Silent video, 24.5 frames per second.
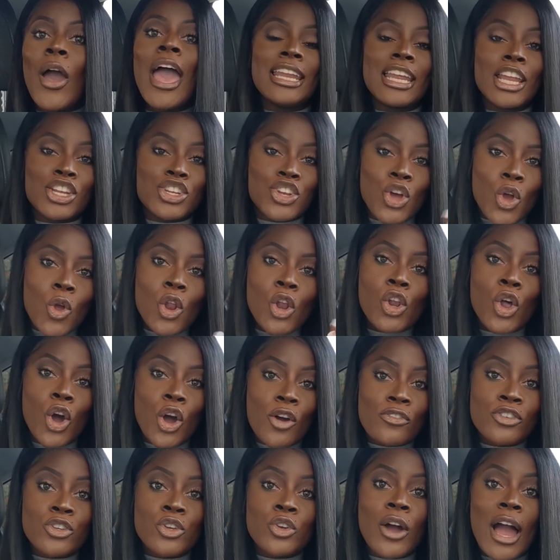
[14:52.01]
And I know a lot
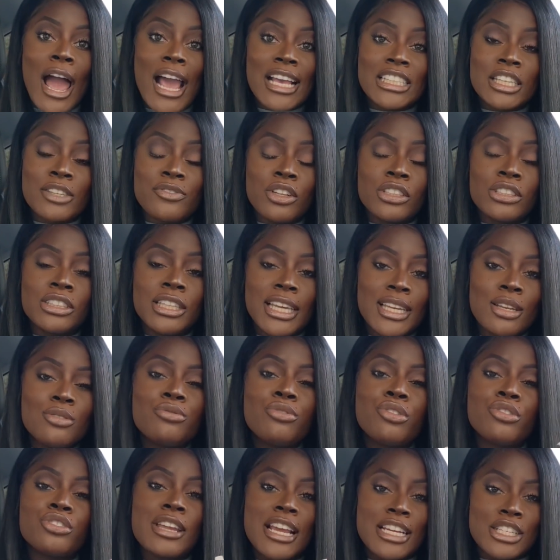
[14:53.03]
of you guys, if you're dealing
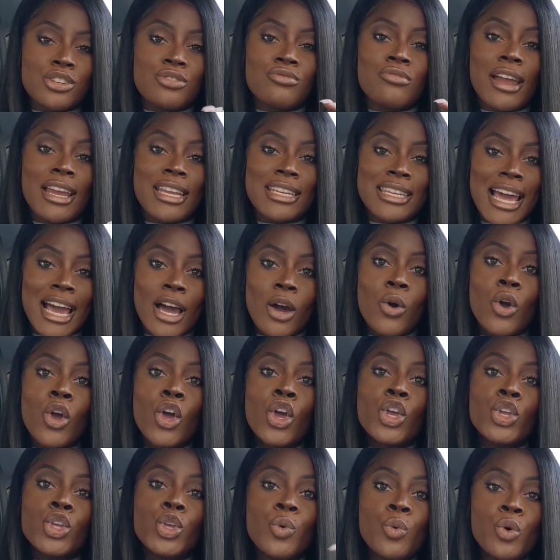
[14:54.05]
with rejection right now,
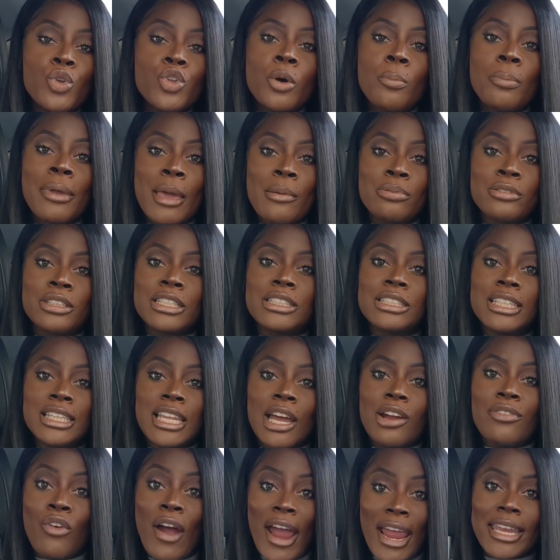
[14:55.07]
you will not be able to see
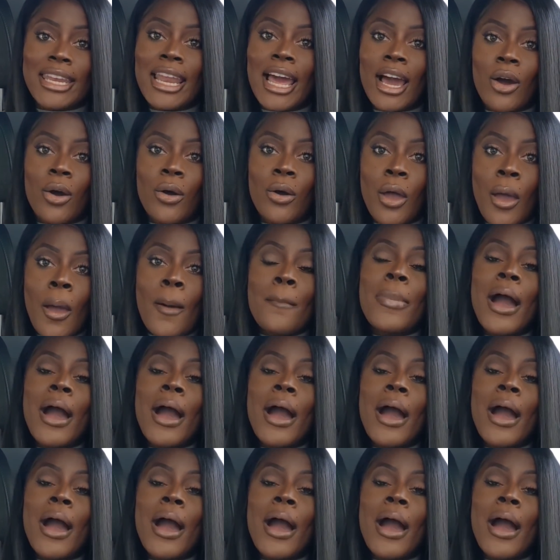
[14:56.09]
that right now.